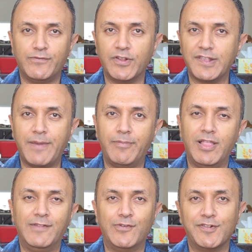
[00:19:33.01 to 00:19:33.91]
for example,
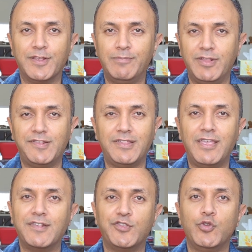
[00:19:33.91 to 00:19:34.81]
and for
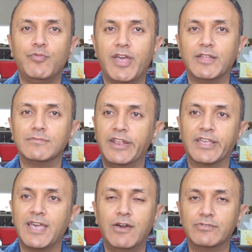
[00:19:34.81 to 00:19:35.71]
simplicity, assume that an
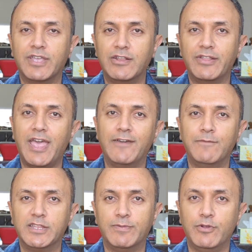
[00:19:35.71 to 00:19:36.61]
account cannot have
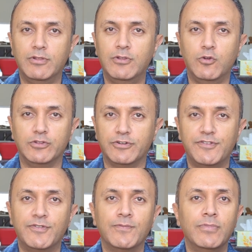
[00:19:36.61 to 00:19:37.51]
multiple holders.